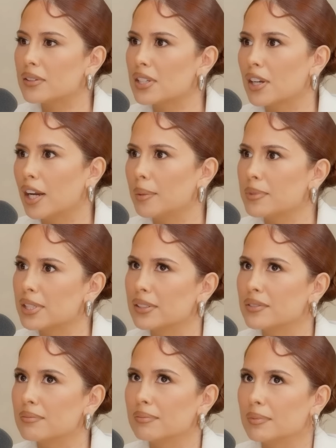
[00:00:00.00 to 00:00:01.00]
to come
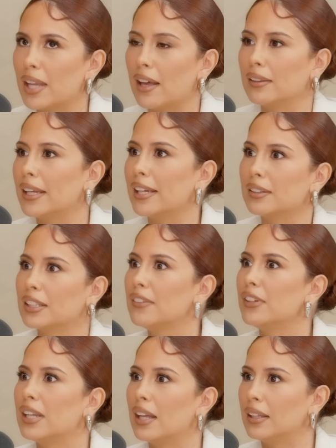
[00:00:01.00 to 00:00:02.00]
to LA and live
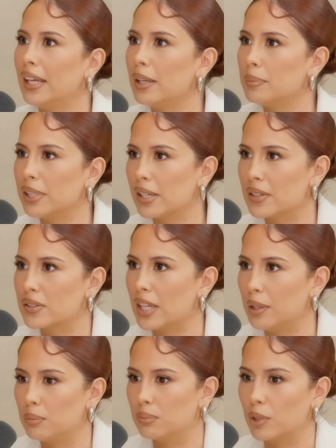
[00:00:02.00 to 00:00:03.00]
in LA because
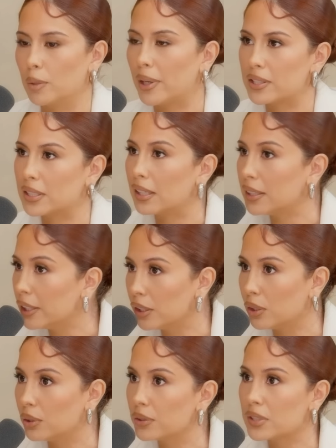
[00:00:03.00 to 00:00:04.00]
they were about to get
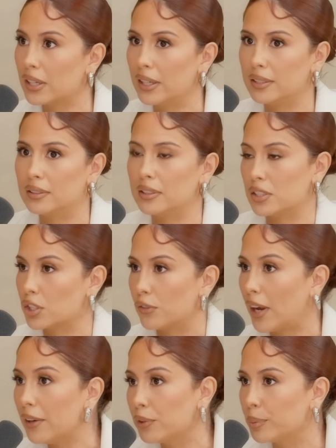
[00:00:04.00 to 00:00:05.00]
killed at
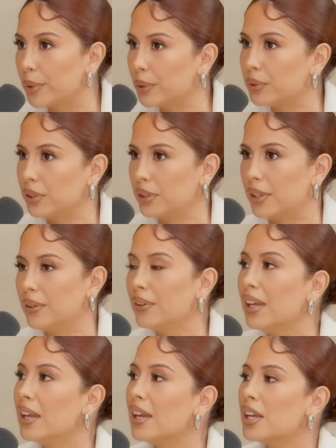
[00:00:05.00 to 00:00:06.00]
survival mode, you know?
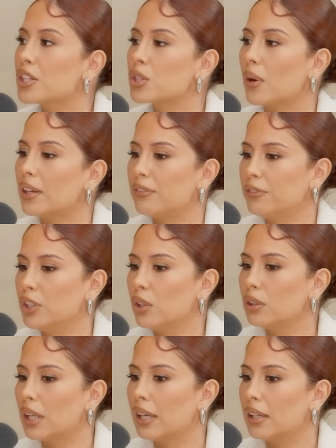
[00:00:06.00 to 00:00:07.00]
So I
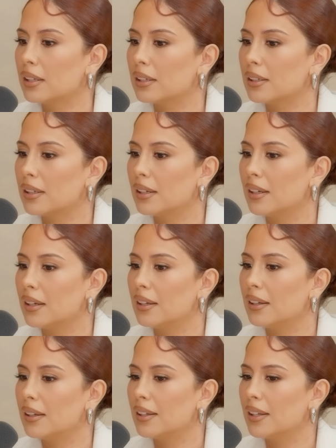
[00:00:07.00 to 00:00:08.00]
feel like
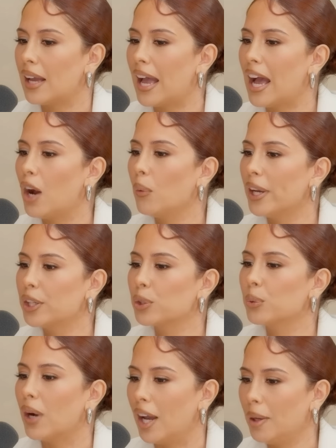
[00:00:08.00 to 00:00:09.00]
how I
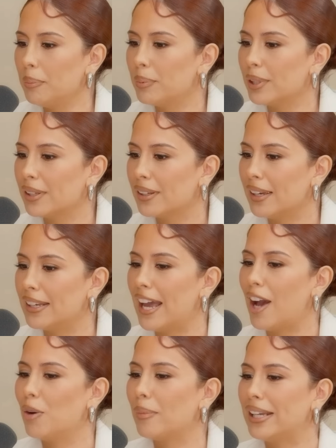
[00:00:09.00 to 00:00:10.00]
grew up and
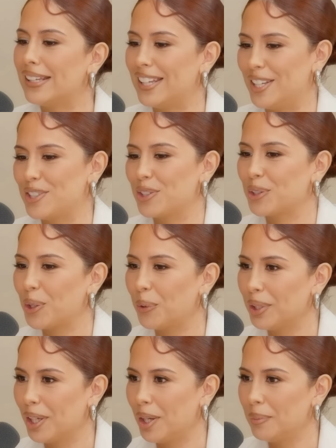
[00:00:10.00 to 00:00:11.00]
how my kids are
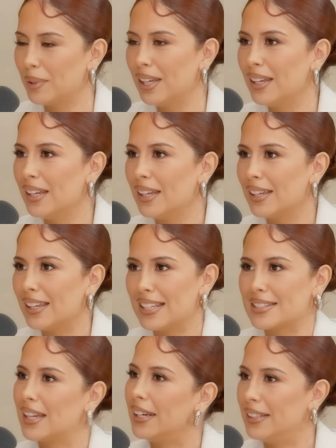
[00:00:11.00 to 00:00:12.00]
growing up
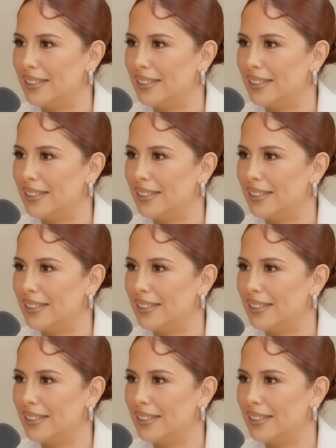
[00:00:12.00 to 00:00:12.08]
is night and